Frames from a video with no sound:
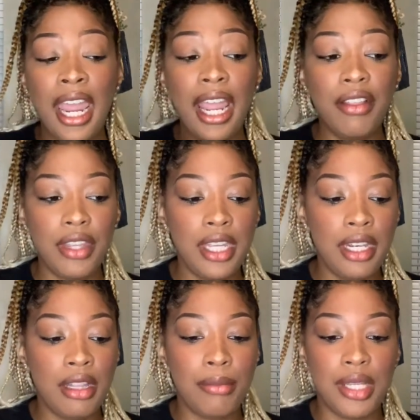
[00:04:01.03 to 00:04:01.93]
And then
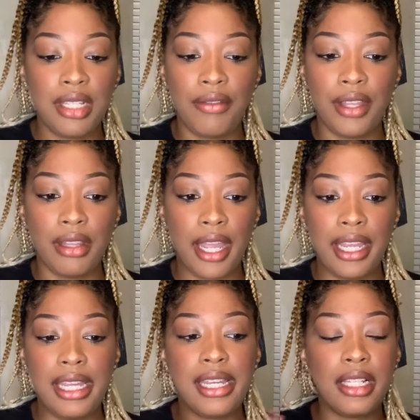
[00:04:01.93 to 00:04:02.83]
in the midst of it, like,
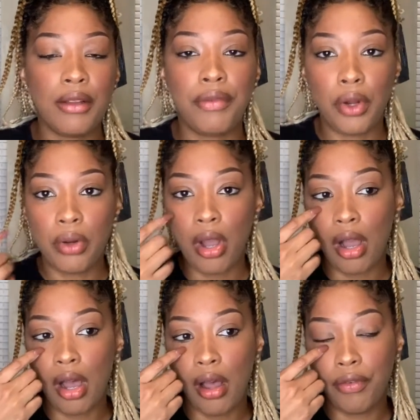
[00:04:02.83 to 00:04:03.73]
he gets a phone
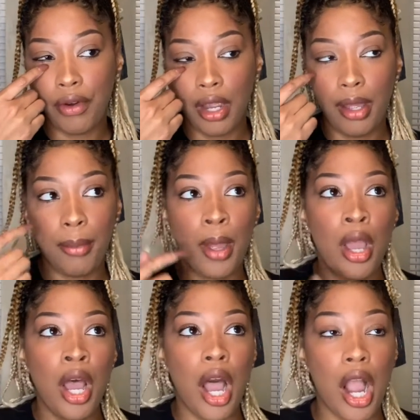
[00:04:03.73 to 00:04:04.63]
call from
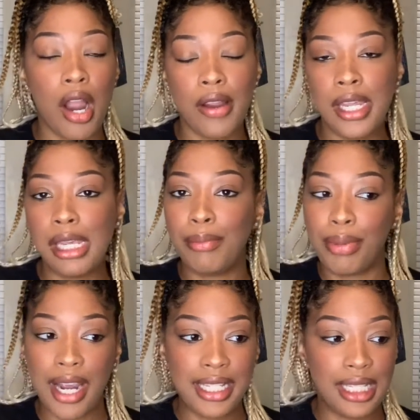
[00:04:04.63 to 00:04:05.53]
Ari and
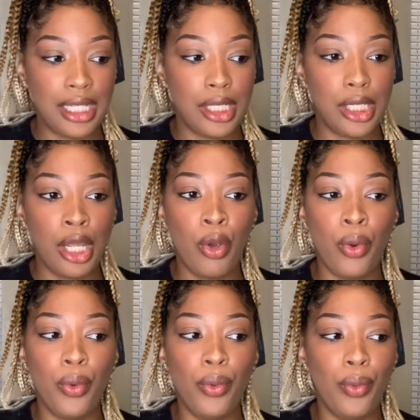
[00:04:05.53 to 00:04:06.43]
Bryson,
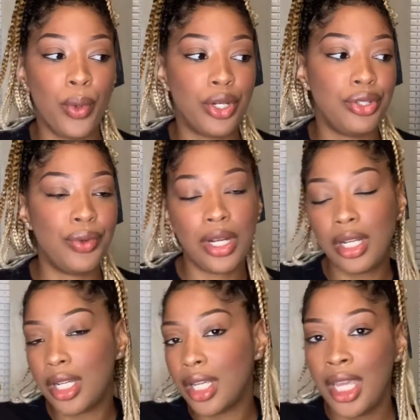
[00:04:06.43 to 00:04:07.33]
who were
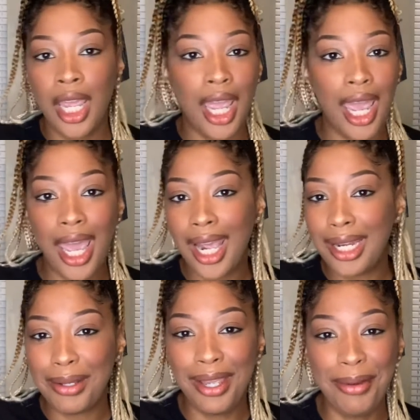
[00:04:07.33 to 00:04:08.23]
drunk at
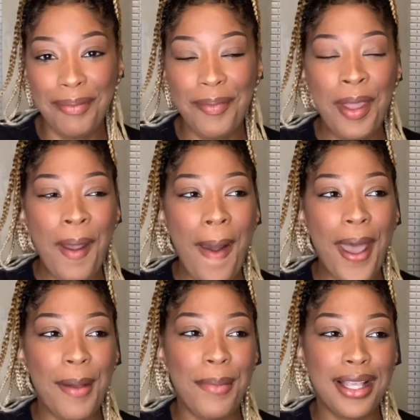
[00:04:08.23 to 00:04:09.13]

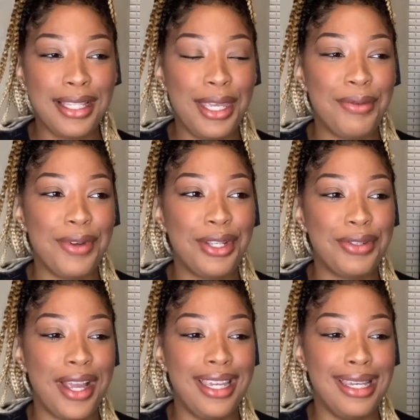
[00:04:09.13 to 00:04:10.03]
a Mexican
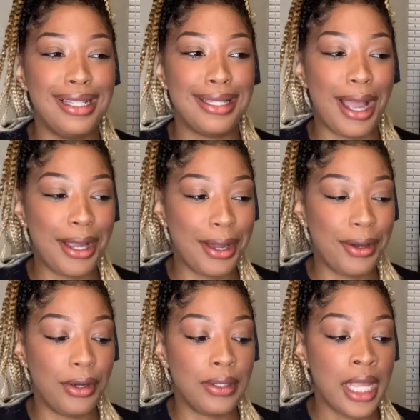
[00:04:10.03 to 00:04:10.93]
restaurant eating
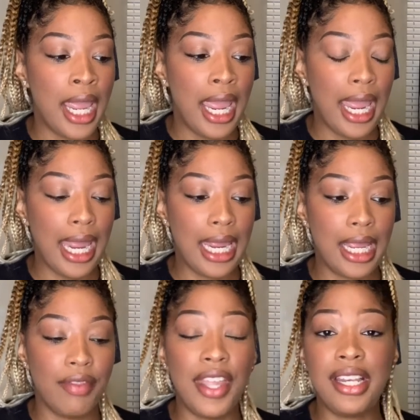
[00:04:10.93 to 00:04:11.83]
tacos,
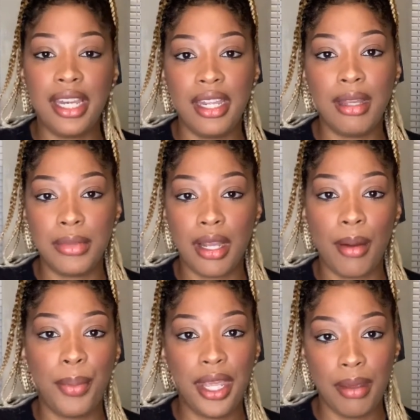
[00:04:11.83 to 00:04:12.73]
and they needed him to
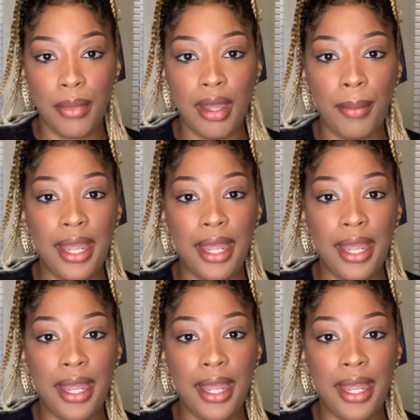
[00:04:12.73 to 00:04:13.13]
come pick him up.